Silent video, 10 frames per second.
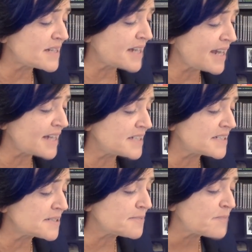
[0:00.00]
the
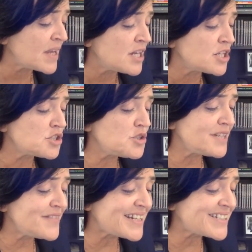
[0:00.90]
case. To
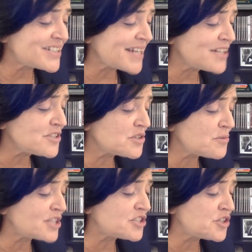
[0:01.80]
the extent to
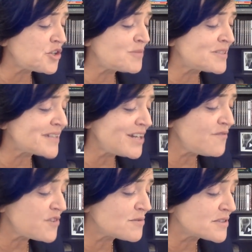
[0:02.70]
which humans
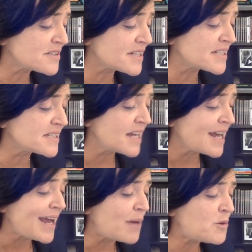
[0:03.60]
influence this
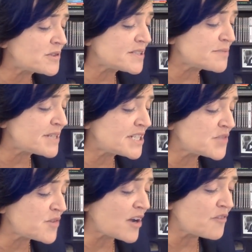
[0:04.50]
and what this means
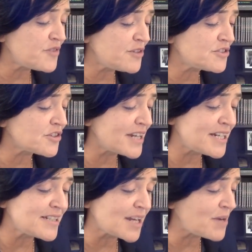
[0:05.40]
for our future
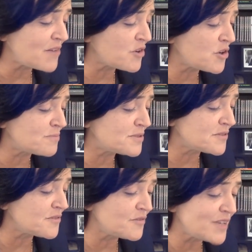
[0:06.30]
is, however, up
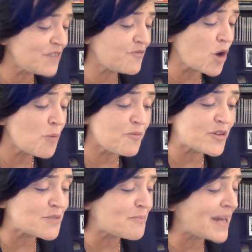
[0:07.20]

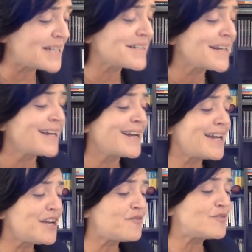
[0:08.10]
for debate,
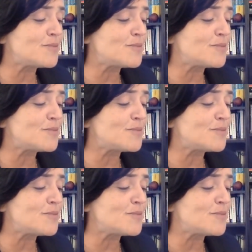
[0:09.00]
if